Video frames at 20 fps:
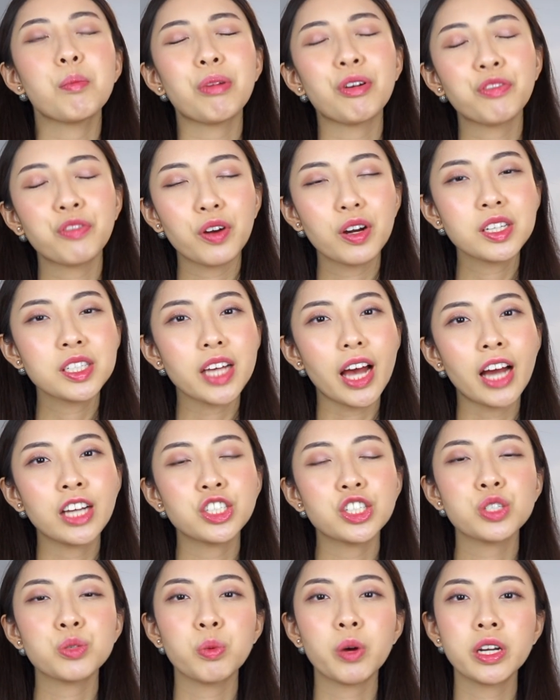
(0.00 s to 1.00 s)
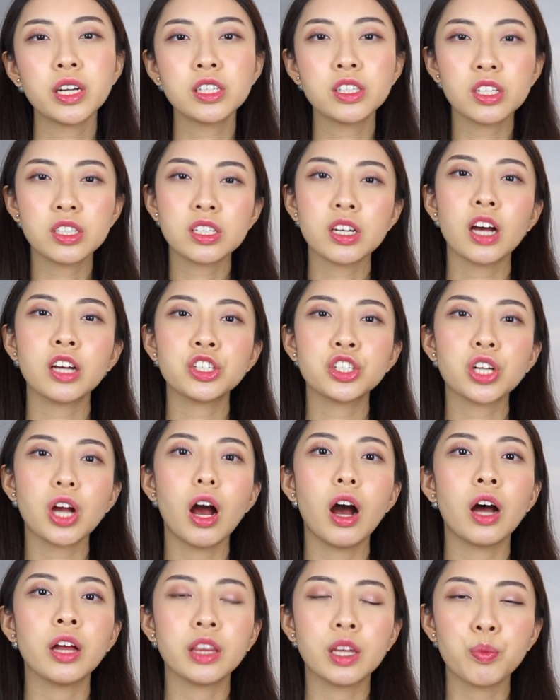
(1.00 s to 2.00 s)
But first, I just wanted to touch
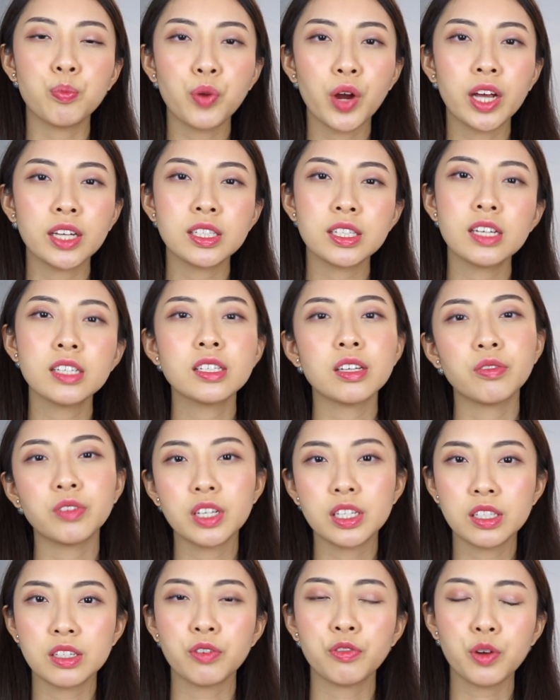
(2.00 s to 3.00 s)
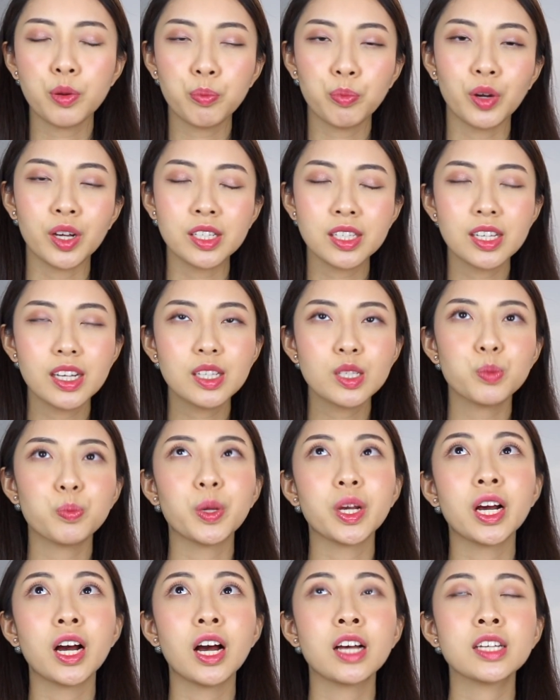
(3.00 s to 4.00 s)
on the prices of these different bracelets
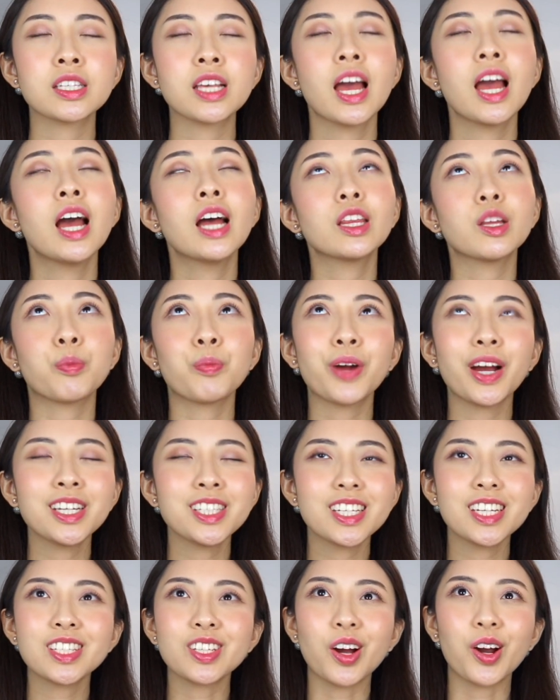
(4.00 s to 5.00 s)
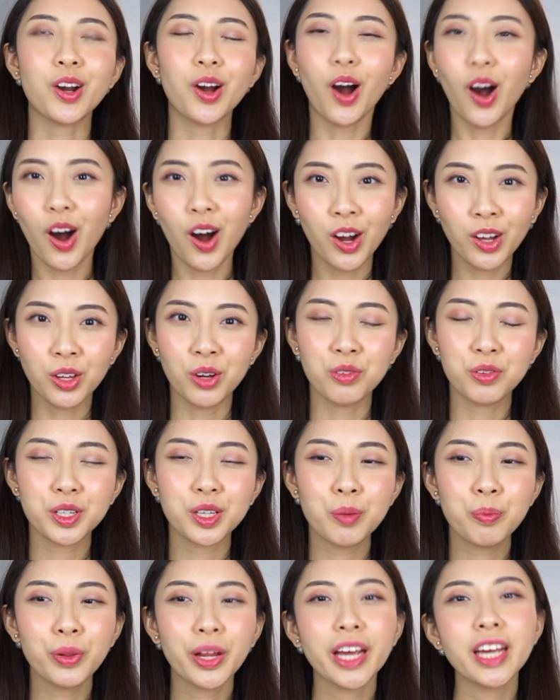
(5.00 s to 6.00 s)
because the prices are all over
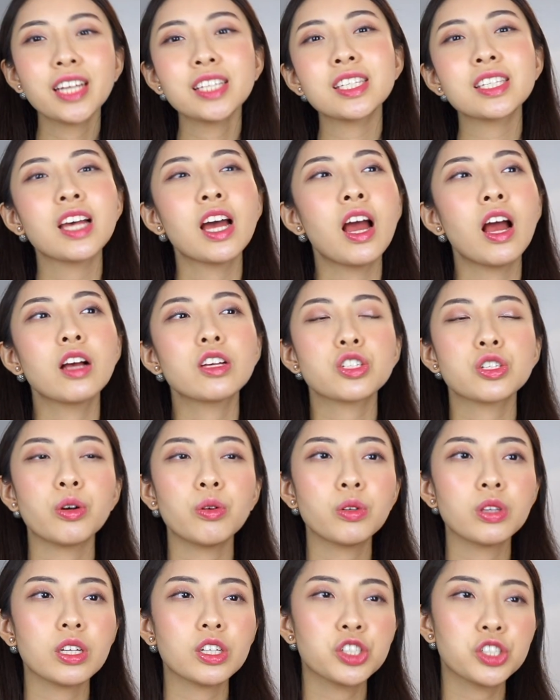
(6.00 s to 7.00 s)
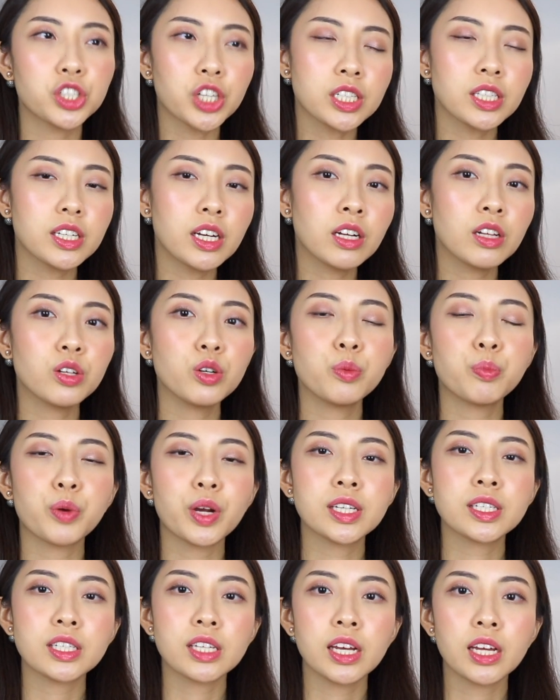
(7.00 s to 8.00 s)
the place. So the Juste Un Clou
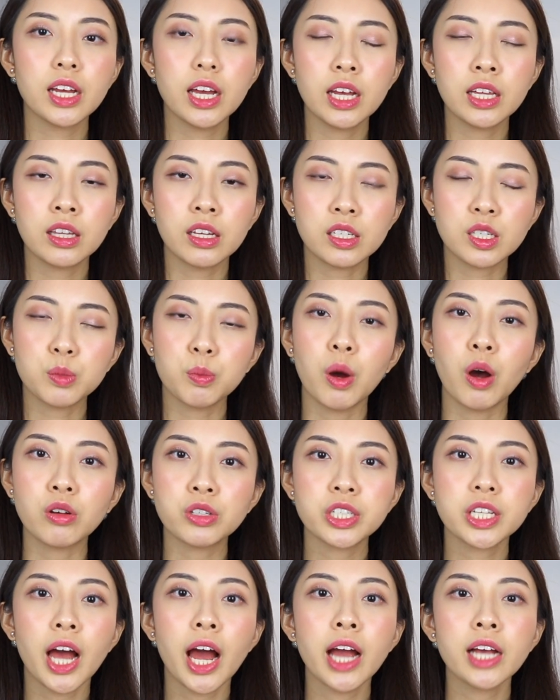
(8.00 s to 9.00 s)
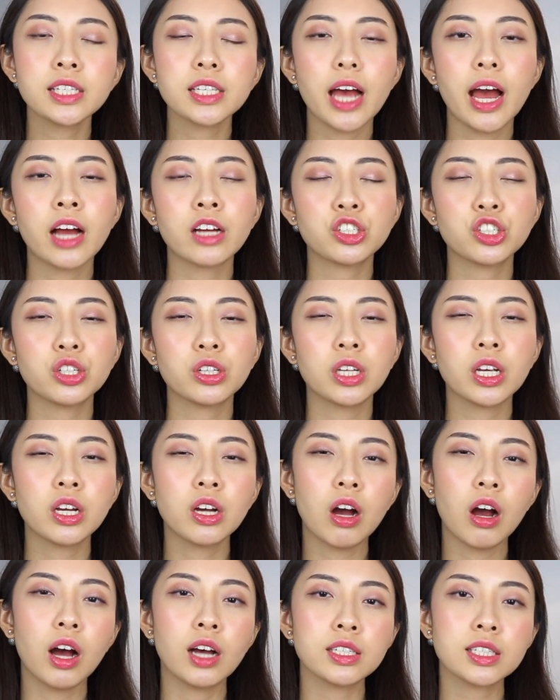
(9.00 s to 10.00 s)
bracelet in the small size actually
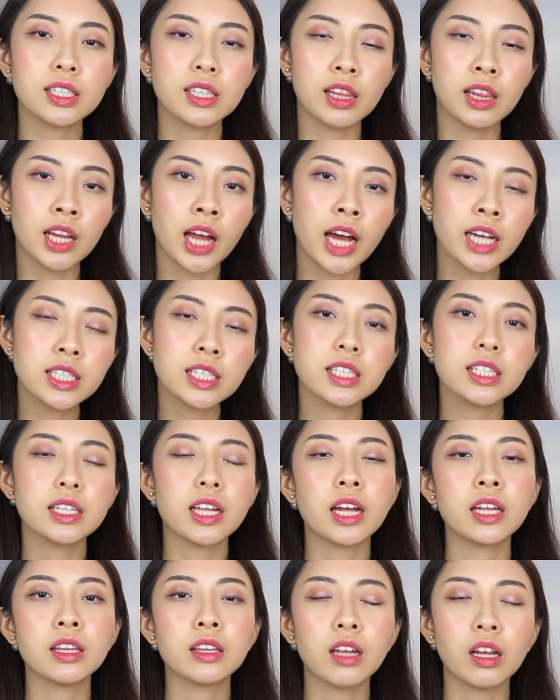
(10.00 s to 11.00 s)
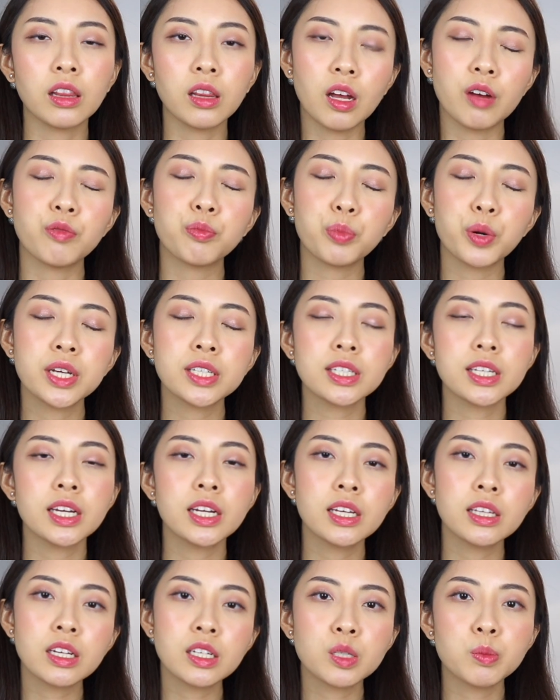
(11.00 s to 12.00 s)
costs less than the Love bracelet
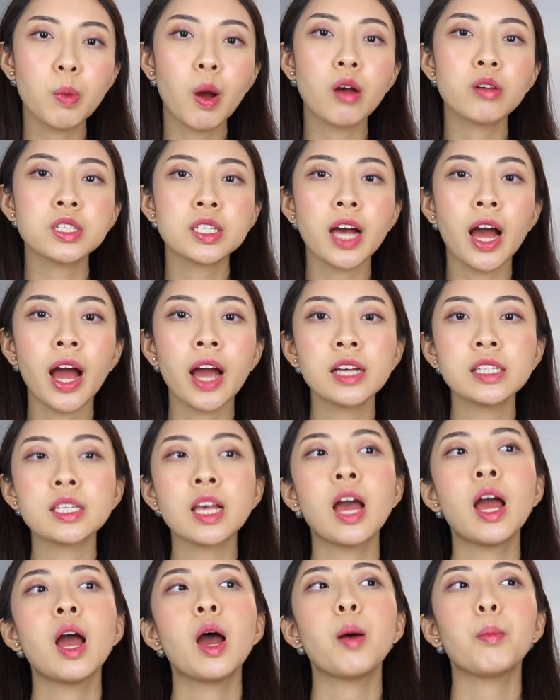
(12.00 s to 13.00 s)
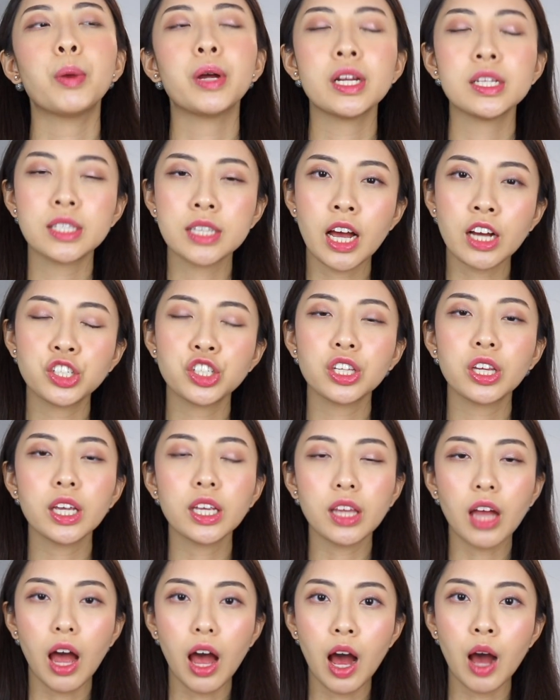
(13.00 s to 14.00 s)
in the small size, but it's actually
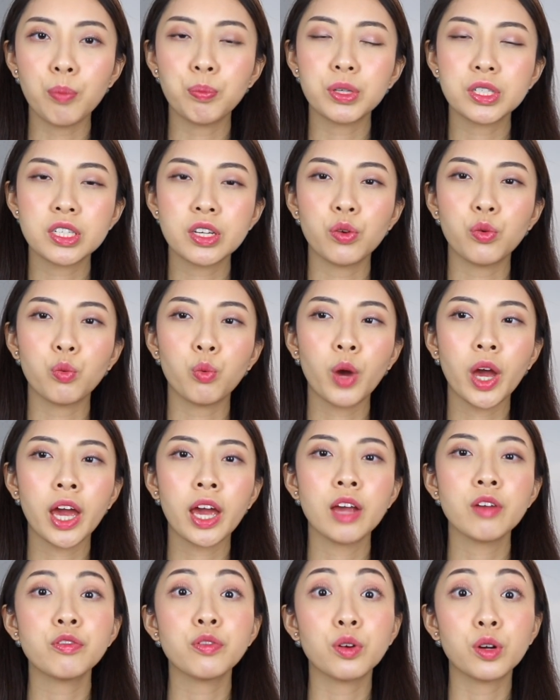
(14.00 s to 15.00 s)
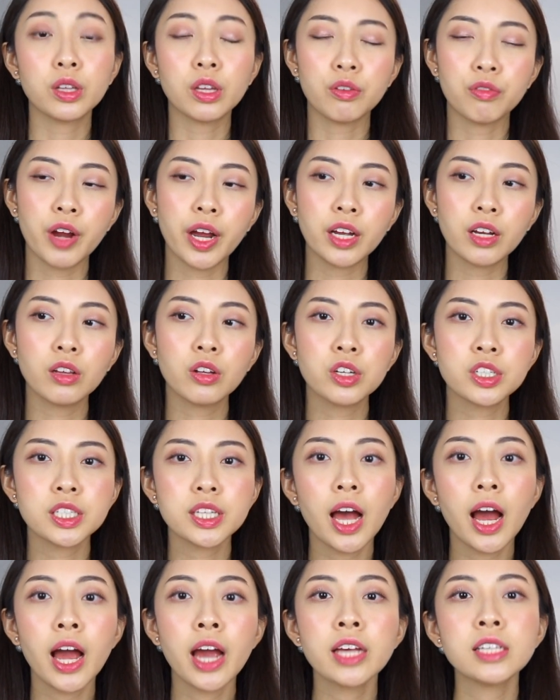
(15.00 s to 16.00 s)
the opposite way for the regular
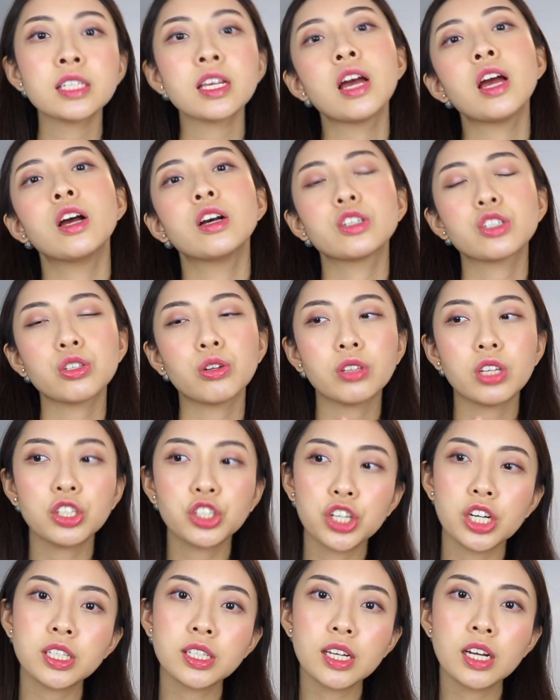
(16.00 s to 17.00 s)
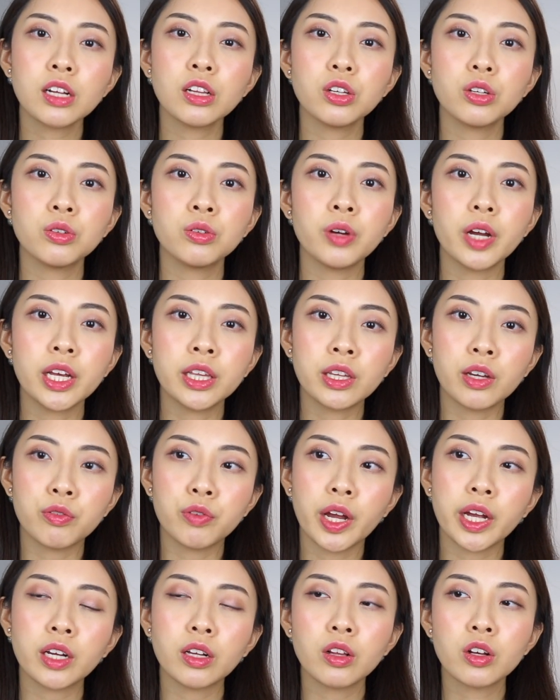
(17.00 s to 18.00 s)
size. So the Juste Un Clou in the
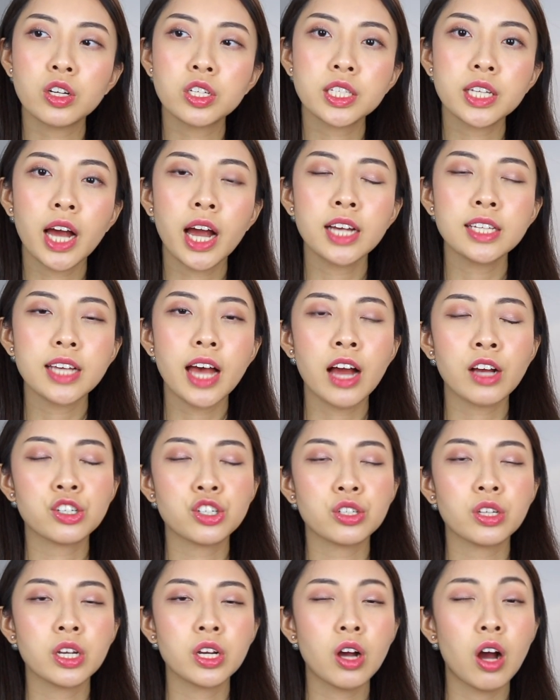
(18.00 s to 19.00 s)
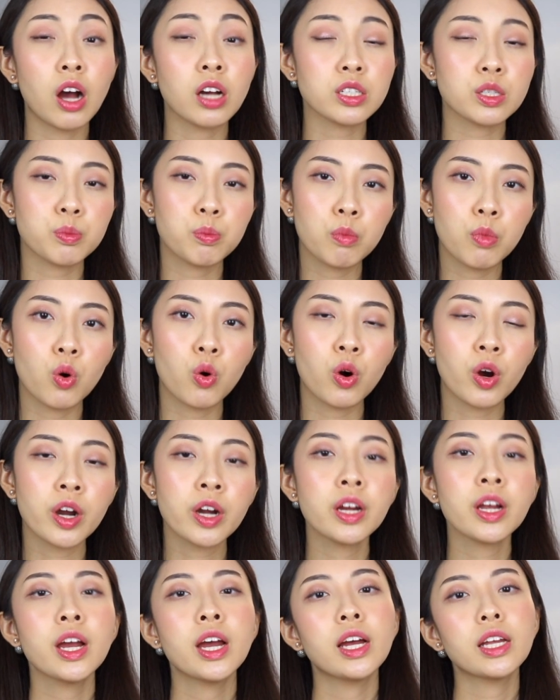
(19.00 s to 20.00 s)
regular size actually costs
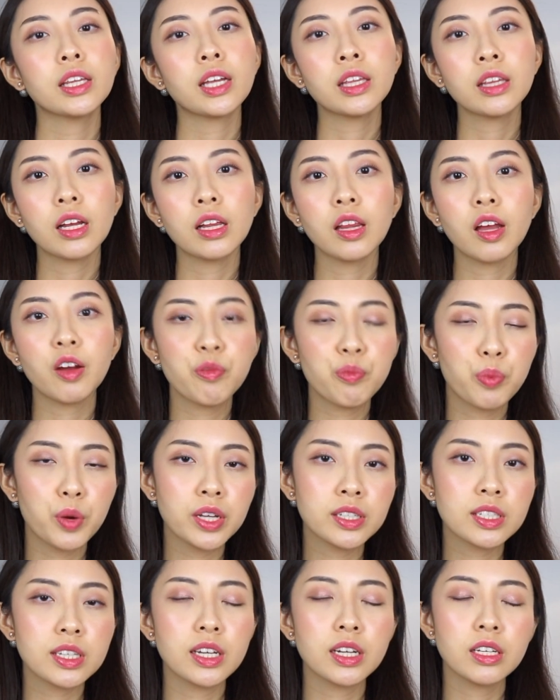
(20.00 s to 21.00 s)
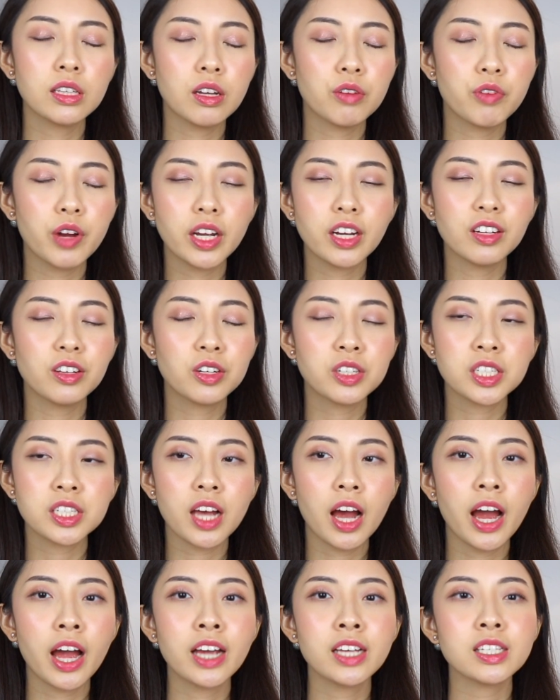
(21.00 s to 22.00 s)
more than the Love bracelet in the regular
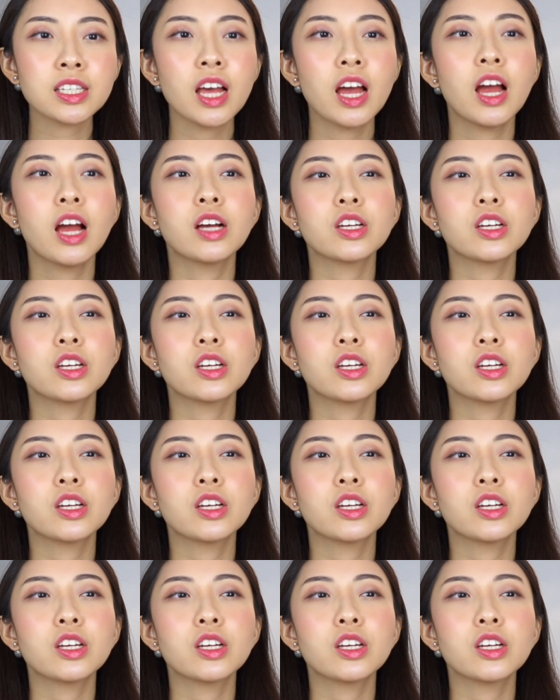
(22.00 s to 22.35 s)
size.